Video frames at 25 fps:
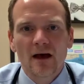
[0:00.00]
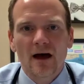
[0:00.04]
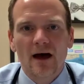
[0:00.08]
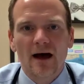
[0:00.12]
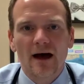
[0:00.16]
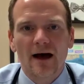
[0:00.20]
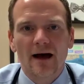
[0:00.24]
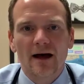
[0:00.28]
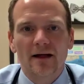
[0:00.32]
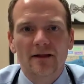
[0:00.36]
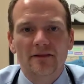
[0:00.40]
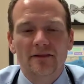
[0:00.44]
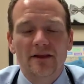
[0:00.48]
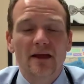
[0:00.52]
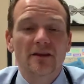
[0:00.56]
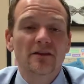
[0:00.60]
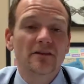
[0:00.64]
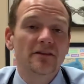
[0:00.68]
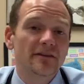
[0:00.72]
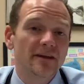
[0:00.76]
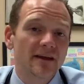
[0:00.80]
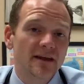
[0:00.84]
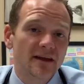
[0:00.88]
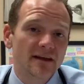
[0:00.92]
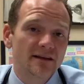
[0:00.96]
The
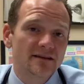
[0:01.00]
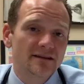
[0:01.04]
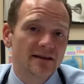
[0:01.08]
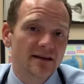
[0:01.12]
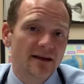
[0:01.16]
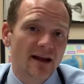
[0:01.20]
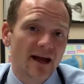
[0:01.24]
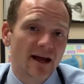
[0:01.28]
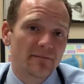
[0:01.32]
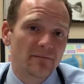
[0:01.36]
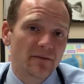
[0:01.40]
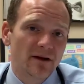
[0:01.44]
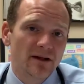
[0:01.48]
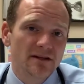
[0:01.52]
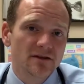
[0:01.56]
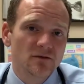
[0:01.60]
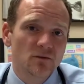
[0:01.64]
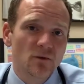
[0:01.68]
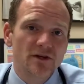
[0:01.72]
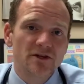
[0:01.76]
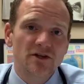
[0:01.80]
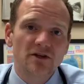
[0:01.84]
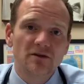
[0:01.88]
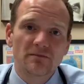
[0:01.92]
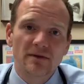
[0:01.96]
other thing is, at 9
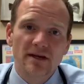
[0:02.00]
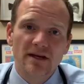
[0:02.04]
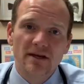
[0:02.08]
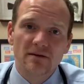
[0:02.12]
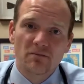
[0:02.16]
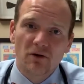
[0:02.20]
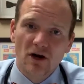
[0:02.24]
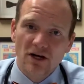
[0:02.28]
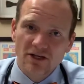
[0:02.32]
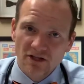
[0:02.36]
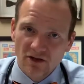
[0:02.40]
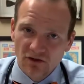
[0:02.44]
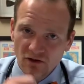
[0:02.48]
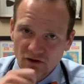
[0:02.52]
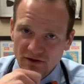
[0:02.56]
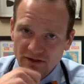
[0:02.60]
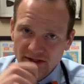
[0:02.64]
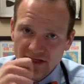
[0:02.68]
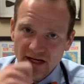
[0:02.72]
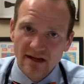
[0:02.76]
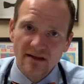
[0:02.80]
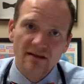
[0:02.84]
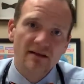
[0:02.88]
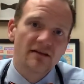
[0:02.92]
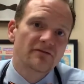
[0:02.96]
months, we should be brushing those
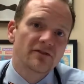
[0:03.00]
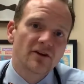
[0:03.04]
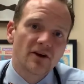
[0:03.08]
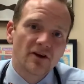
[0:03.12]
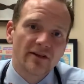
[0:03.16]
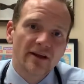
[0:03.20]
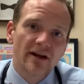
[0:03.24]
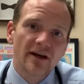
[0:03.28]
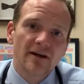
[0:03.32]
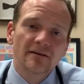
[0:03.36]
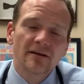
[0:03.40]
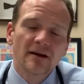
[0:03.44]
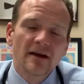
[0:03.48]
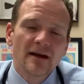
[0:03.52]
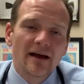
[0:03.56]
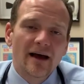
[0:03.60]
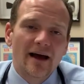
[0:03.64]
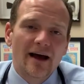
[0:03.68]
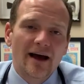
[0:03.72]
teeth if they're there.